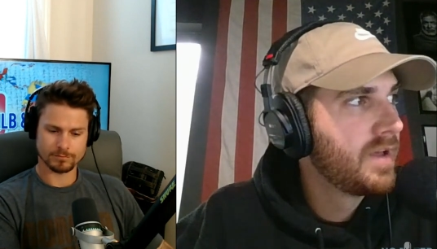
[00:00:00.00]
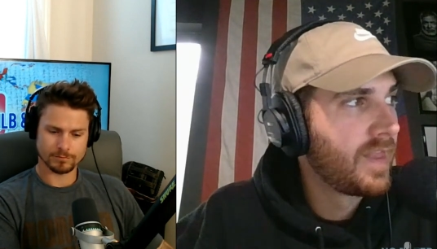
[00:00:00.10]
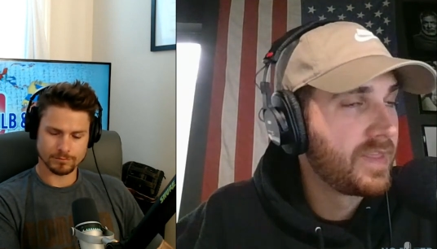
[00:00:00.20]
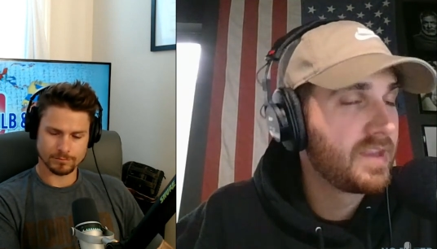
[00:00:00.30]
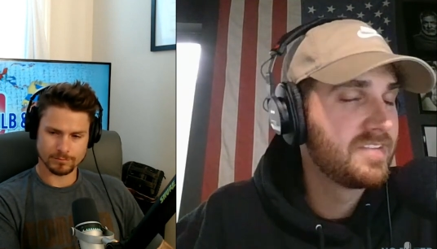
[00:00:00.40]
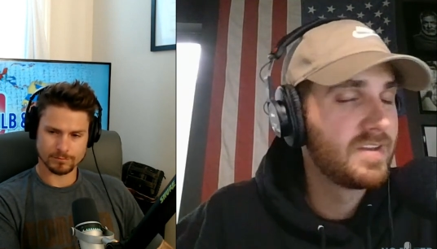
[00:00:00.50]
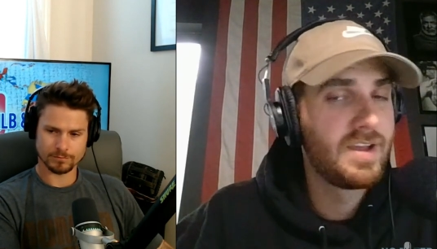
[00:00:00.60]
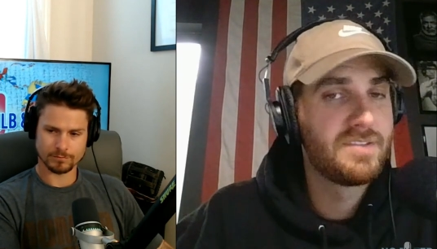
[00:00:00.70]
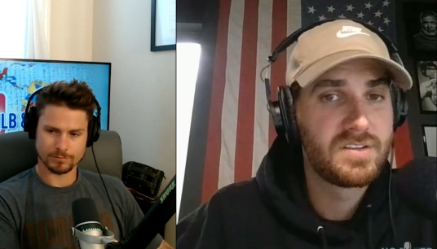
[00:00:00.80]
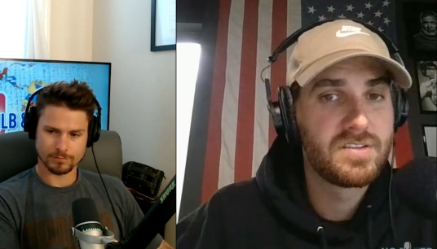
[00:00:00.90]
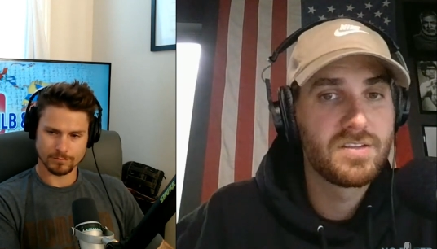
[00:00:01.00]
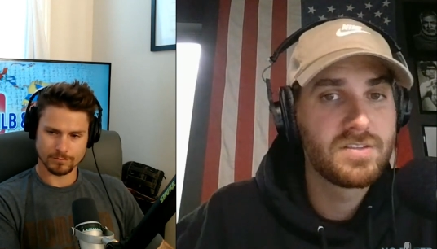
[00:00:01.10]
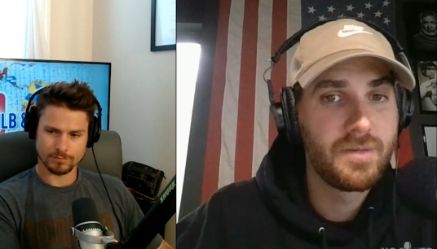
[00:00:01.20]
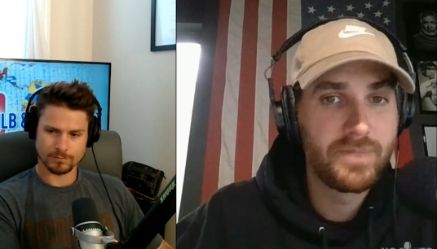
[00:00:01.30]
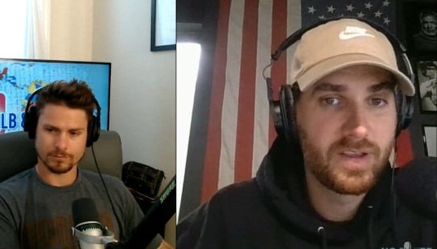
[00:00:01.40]
Speaker 1: And I think he's going to have
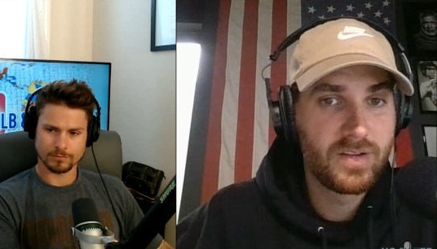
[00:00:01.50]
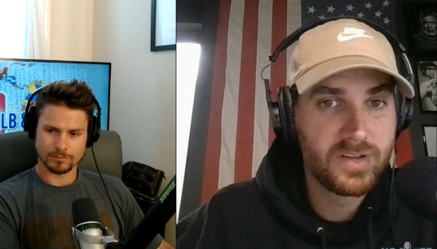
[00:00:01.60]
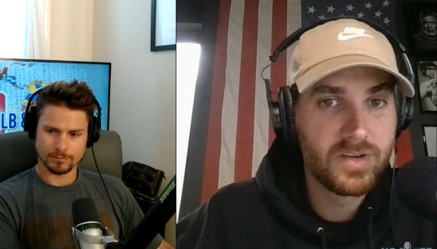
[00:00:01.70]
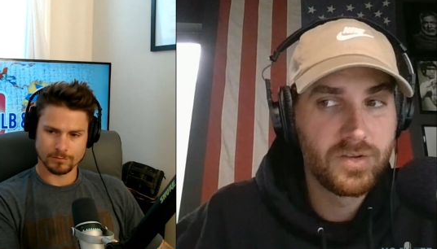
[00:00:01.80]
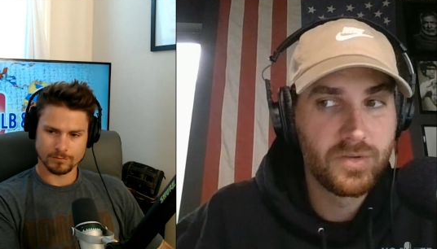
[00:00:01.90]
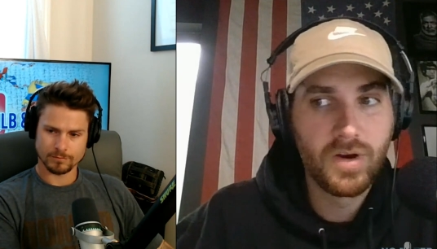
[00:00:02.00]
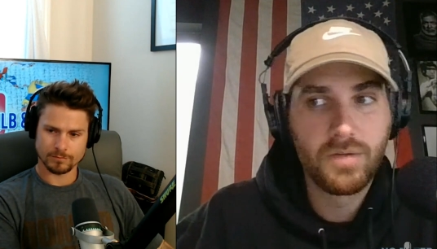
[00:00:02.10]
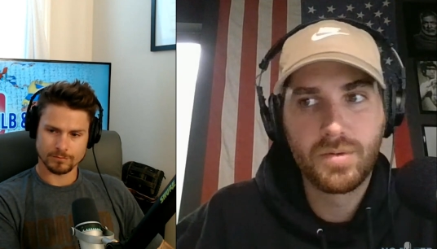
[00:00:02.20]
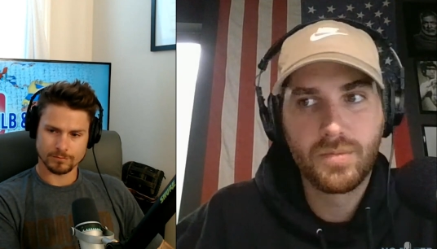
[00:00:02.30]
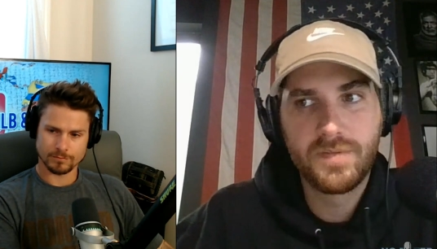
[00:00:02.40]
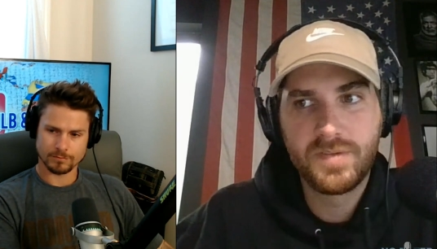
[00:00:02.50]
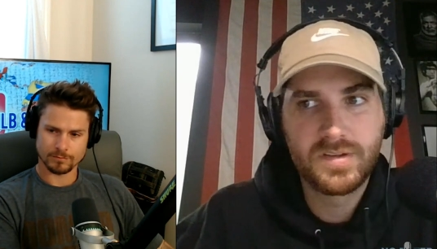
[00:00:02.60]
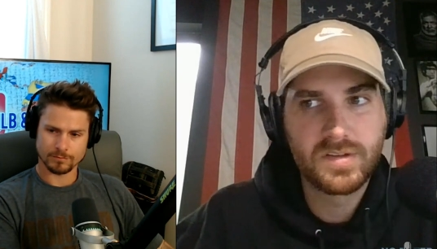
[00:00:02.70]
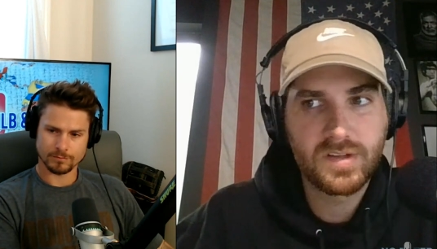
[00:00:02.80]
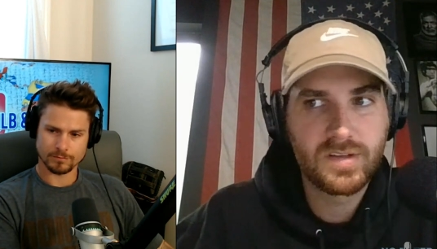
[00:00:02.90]
success. I think he's going to do well. But what if he
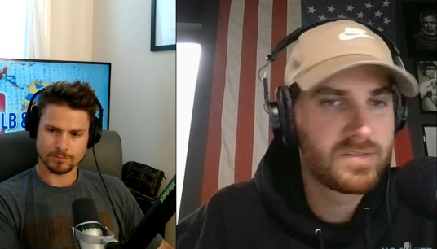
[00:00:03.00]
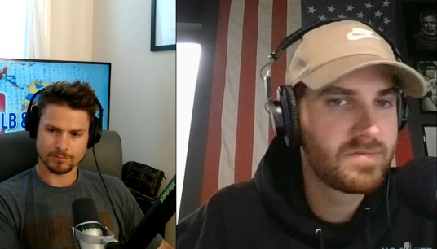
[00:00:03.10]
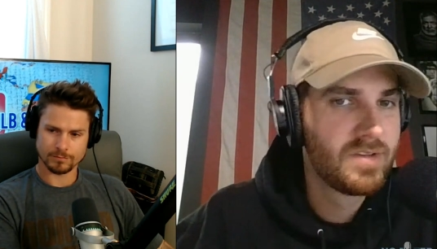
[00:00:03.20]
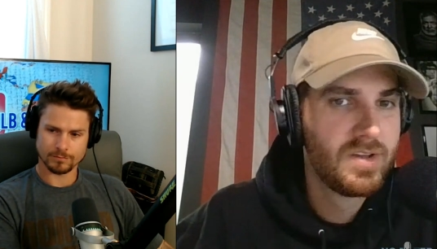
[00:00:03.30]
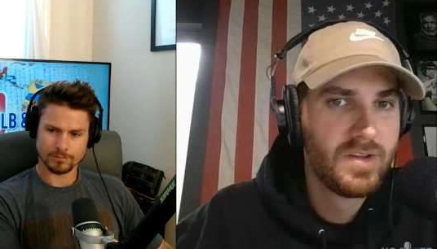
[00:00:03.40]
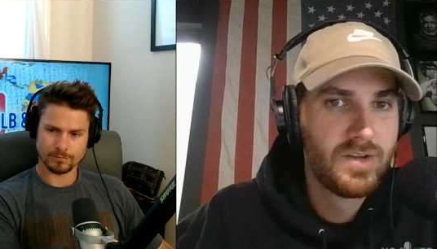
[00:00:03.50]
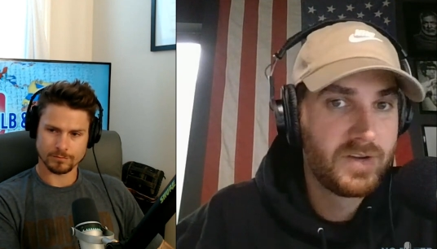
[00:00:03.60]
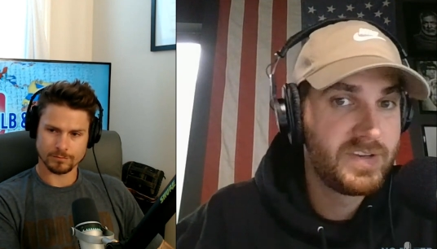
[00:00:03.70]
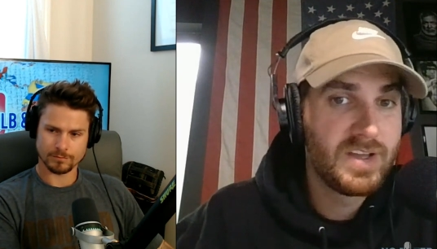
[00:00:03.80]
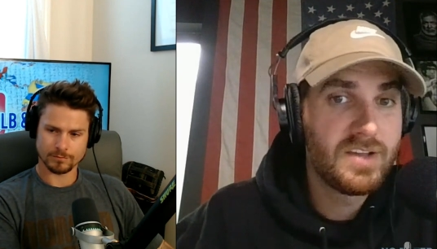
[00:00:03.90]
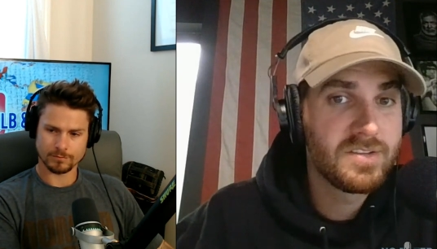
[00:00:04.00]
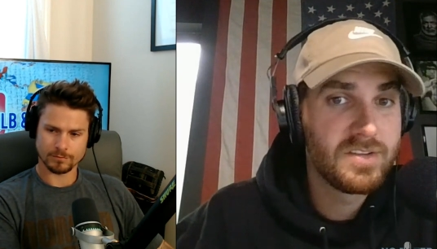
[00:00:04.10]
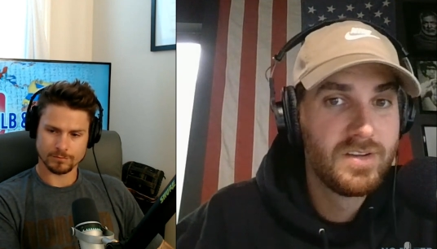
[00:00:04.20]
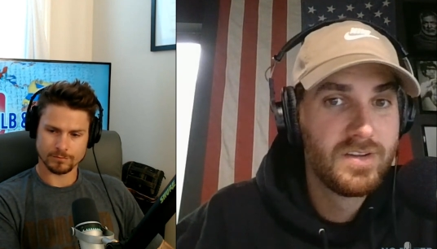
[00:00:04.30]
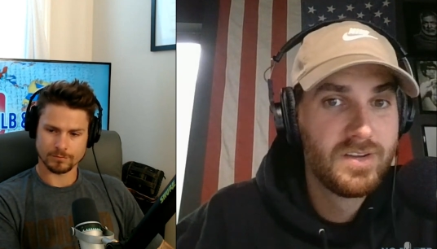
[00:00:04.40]
just gets? What if he doesn't?
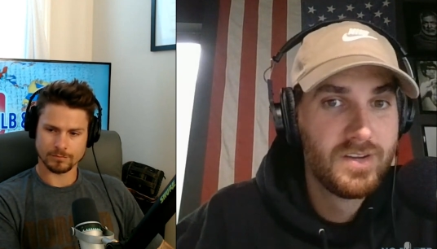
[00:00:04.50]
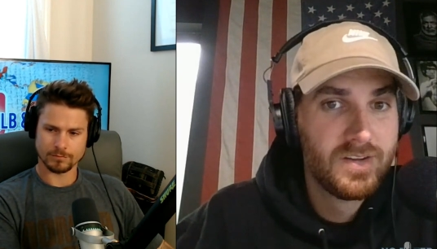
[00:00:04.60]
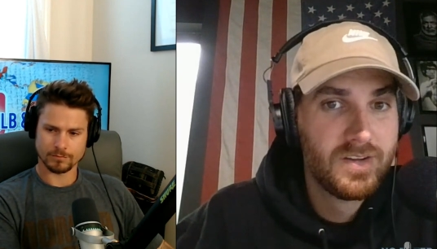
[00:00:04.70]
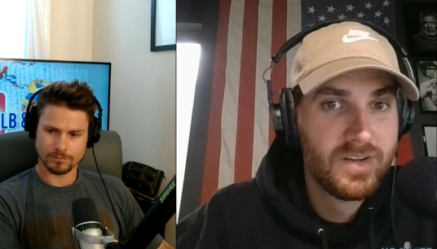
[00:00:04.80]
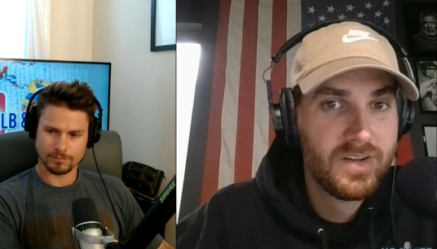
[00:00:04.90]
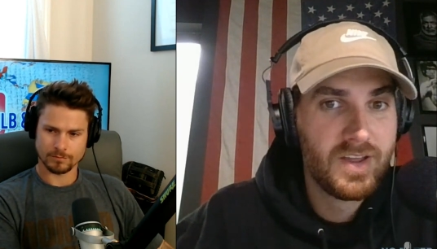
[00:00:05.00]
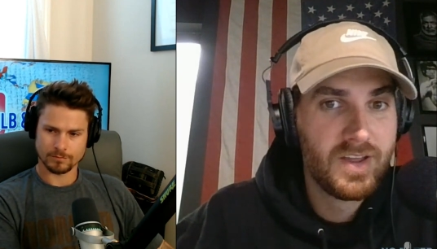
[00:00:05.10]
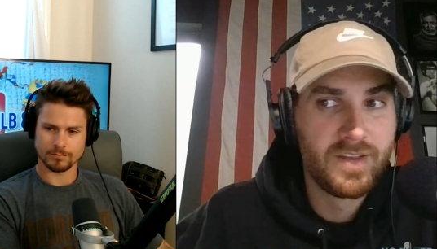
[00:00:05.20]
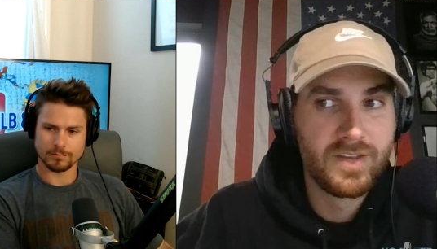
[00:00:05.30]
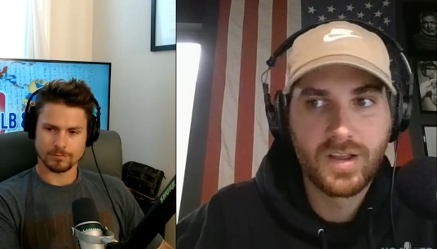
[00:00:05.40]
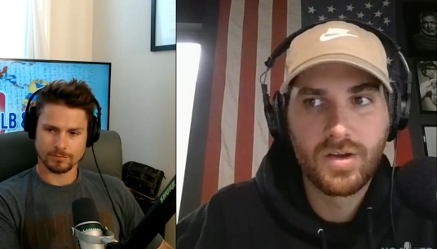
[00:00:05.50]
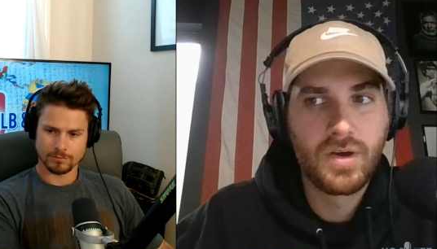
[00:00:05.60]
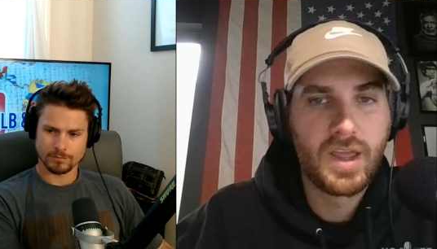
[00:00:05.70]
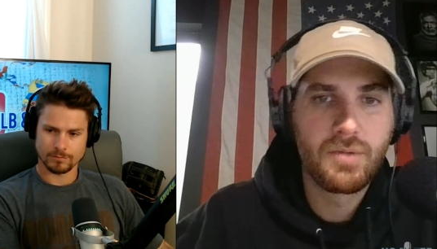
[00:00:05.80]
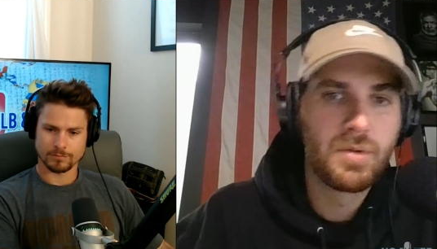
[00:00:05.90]
And they go,
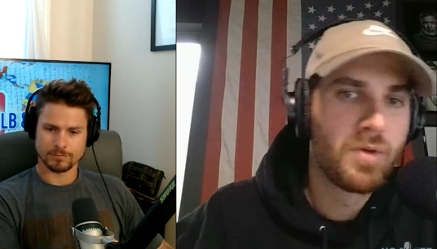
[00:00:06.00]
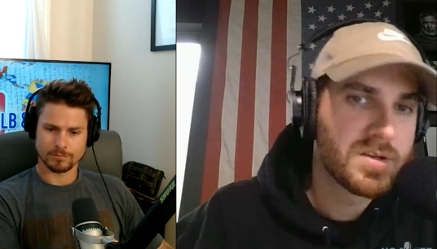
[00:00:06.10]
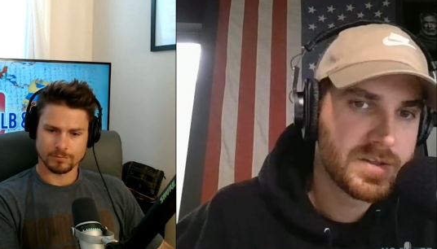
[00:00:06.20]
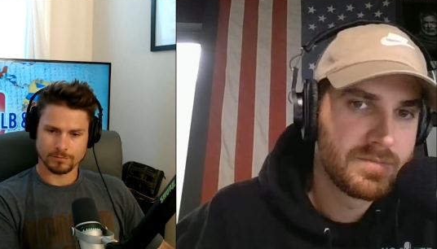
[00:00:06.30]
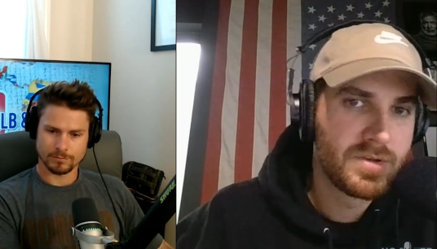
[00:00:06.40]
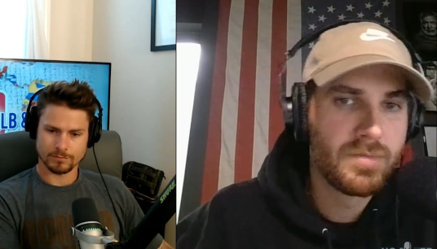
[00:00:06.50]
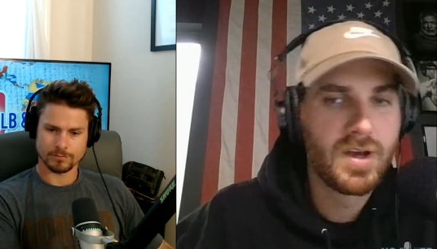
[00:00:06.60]
"Hey, we rushed him too